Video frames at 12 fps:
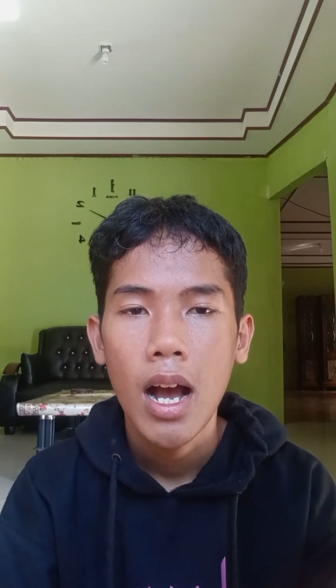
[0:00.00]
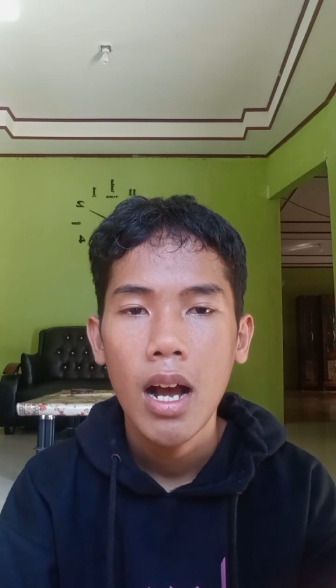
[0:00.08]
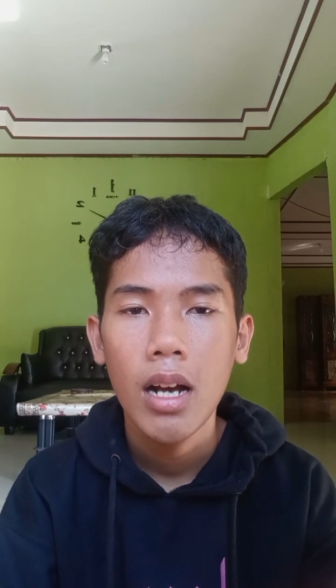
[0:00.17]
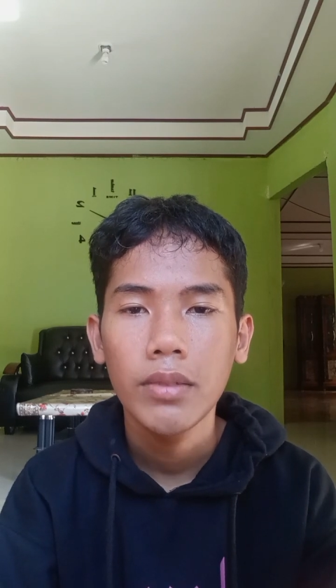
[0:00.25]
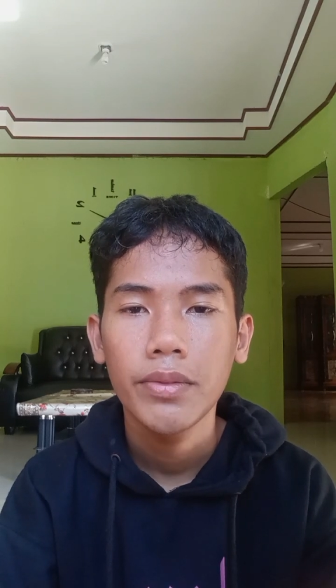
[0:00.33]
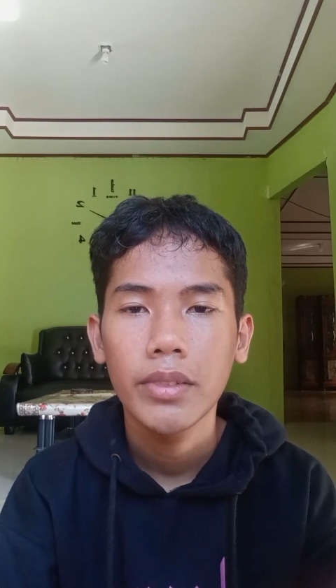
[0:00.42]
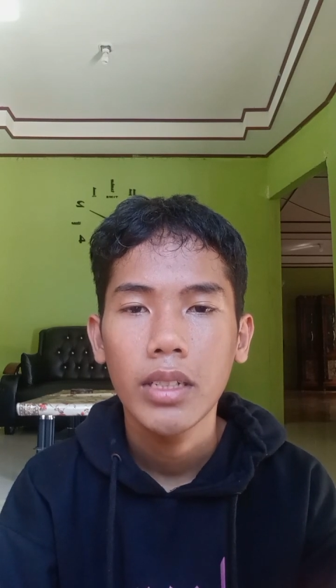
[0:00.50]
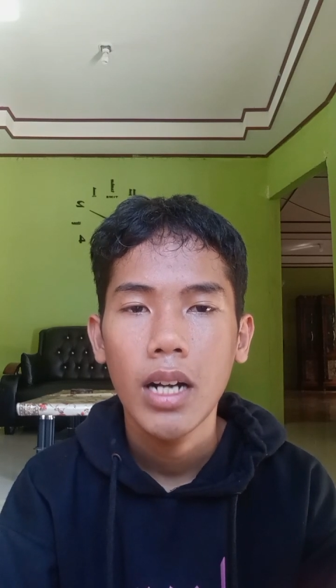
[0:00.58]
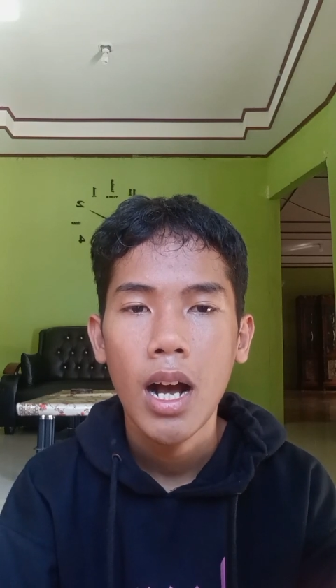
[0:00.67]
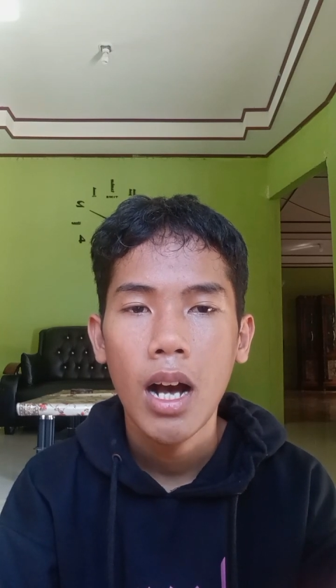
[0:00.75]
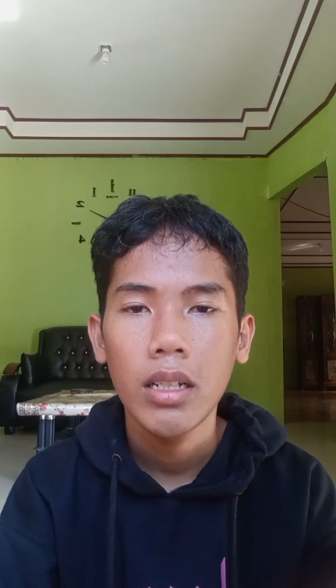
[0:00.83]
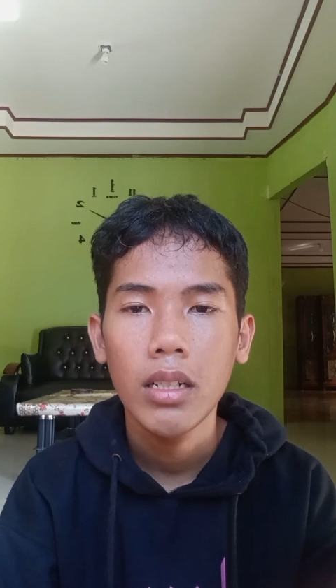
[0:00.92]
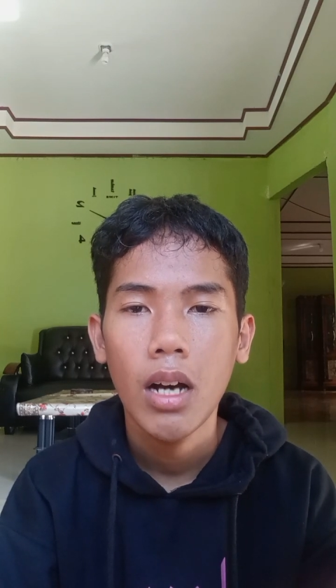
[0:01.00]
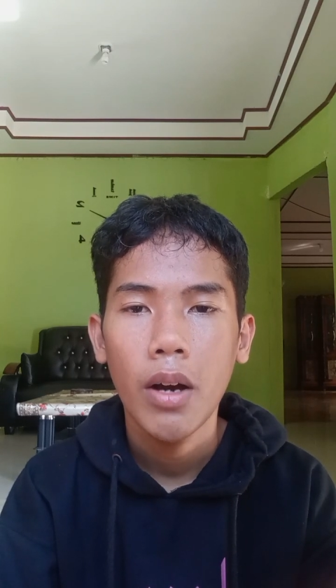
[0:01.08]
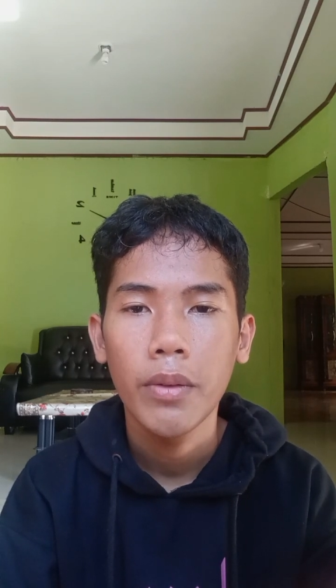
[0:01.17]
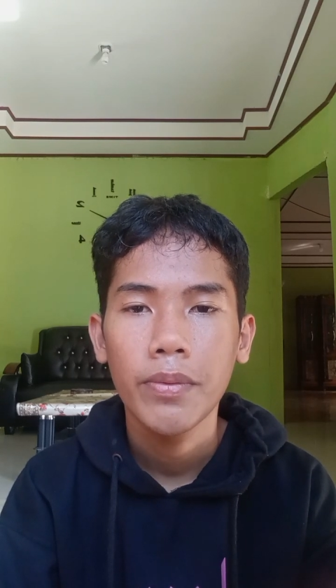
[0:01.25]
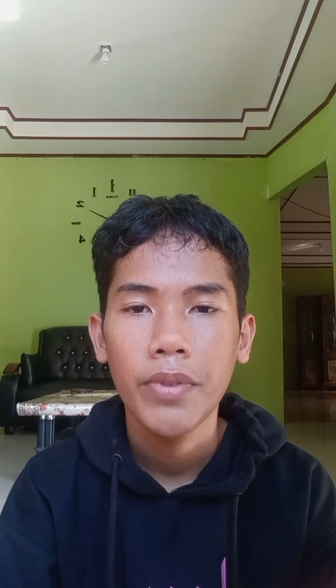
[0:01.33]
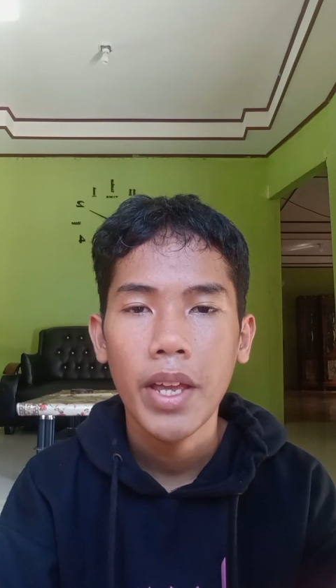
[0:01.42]
Hall
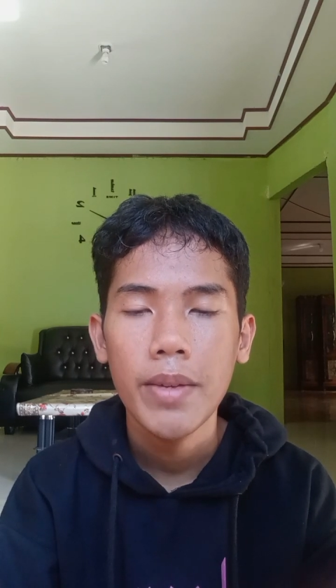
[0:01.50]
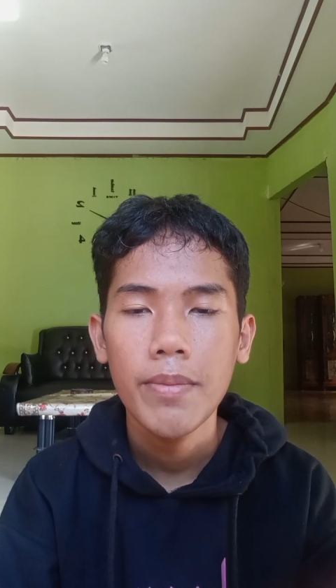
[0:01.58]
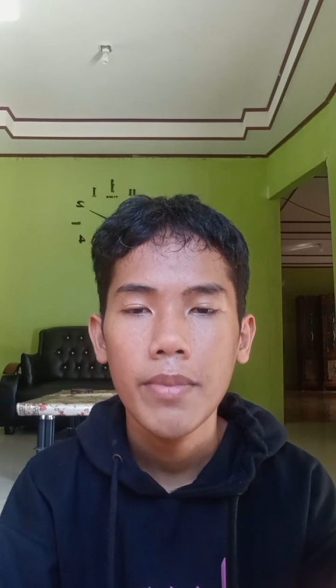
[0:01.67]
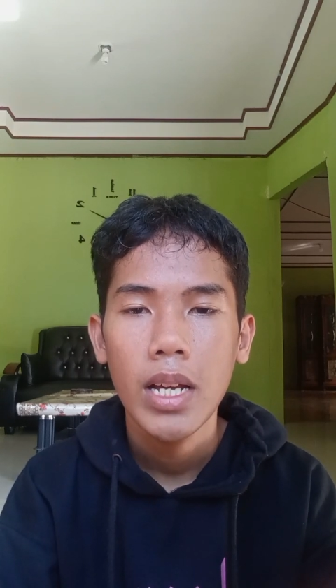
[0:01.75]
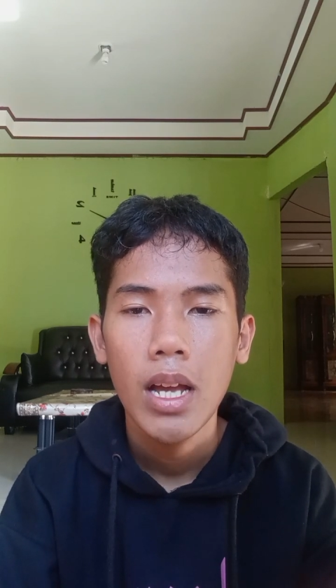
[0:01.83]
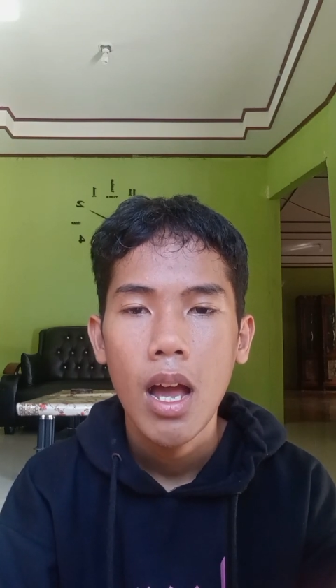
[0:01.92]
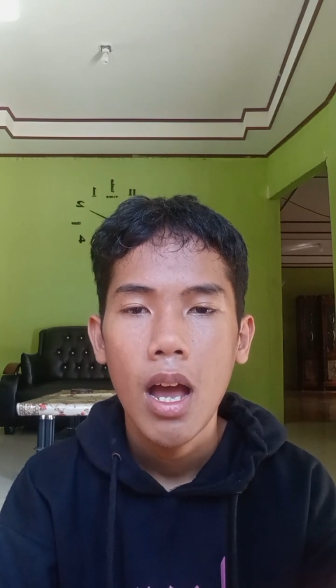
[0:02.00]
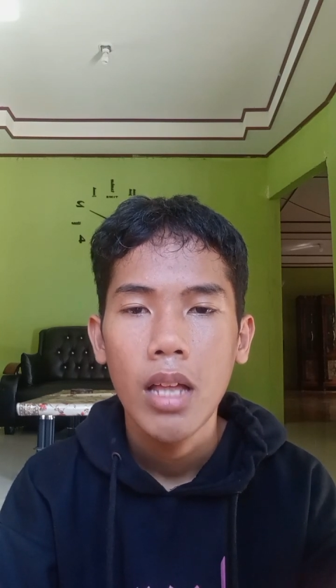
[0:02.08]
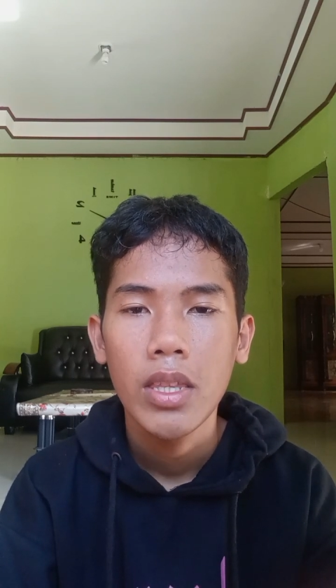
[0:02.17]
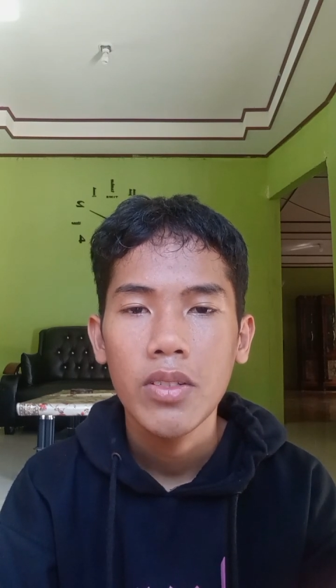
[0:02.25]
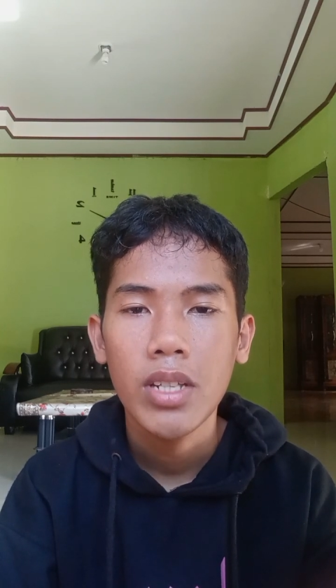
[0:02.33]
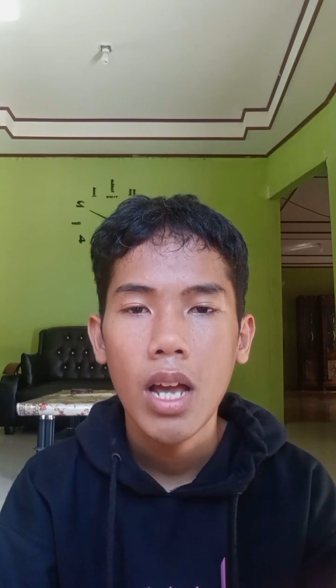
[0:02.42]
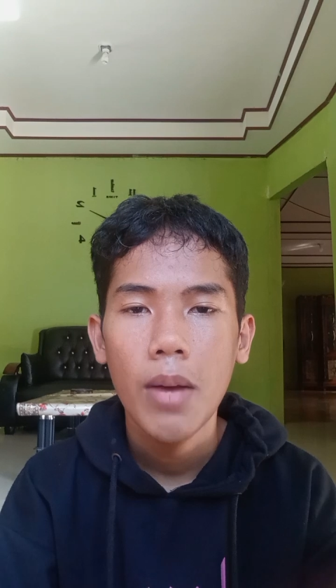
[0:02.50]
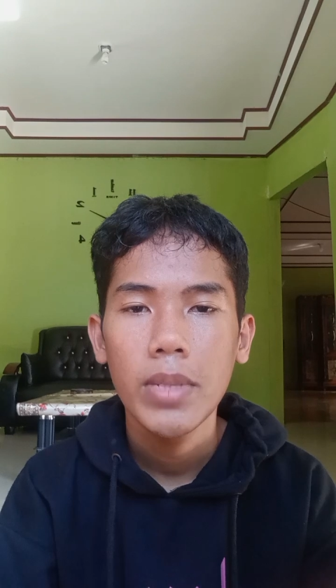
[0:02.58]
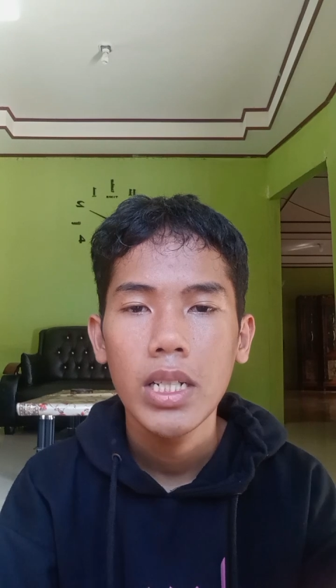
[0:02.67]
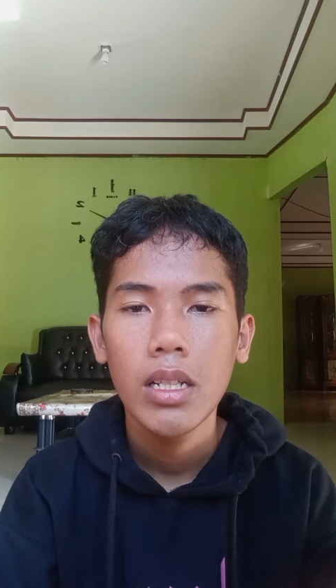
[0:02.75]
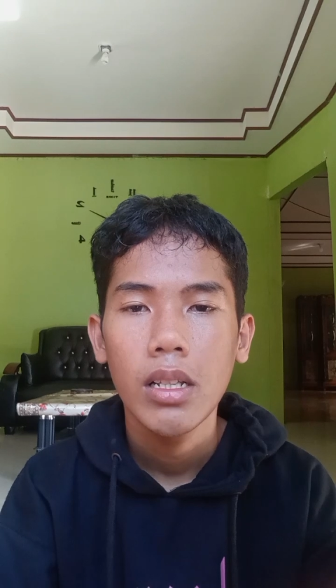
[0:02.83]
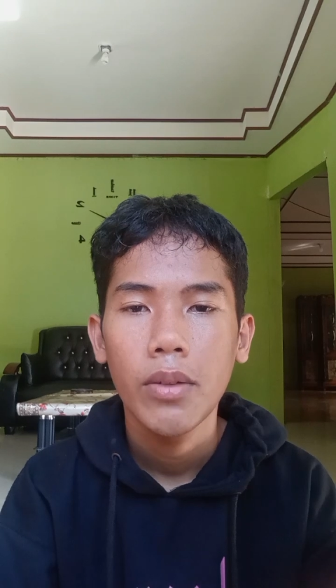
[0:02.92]
of Fame.
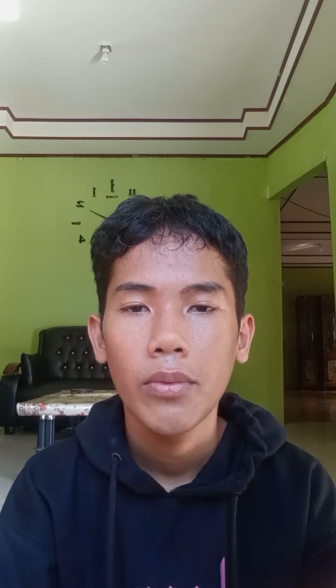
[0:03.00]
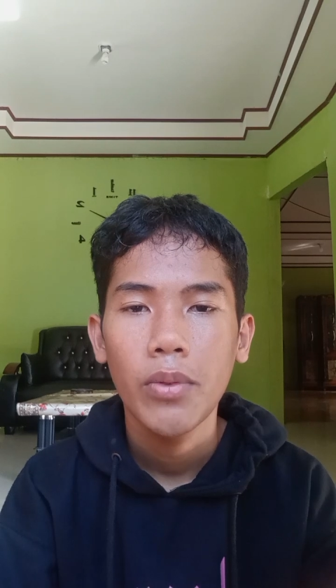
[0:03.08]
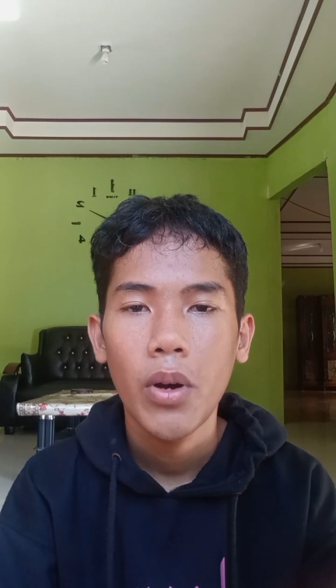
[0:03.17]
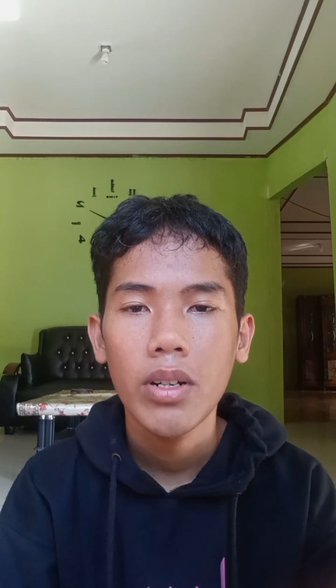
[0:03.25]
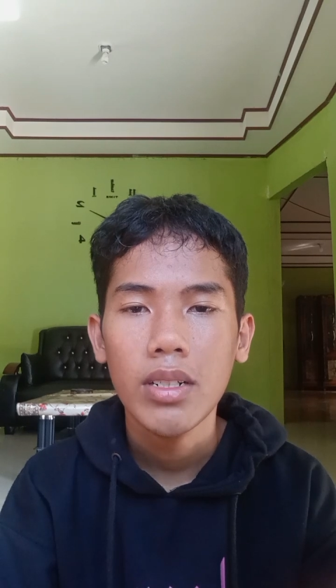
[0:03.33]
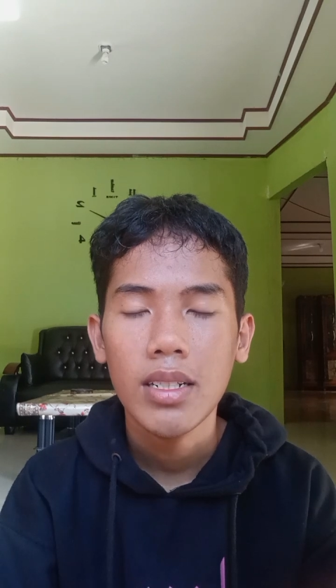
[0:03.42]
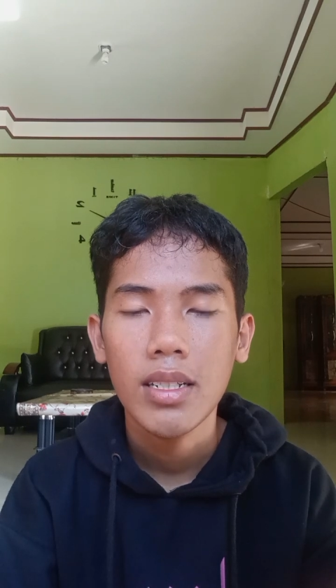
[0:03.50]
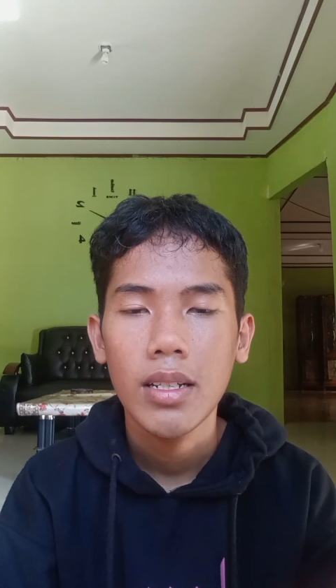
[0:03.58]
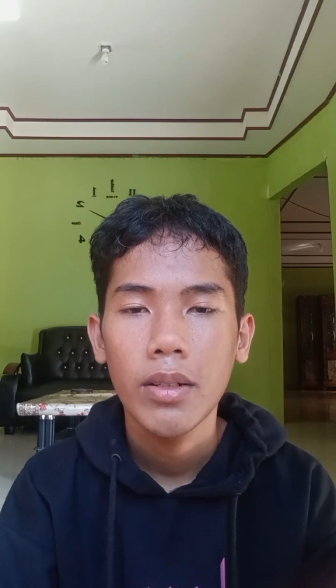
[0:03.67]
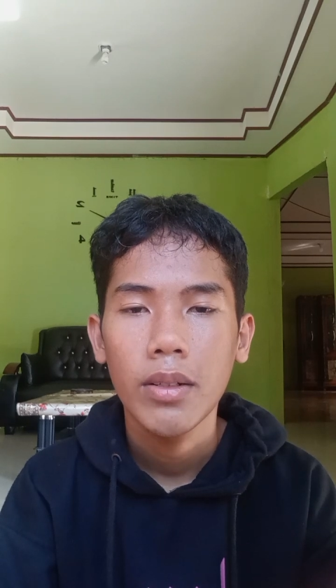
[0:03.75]
Notable works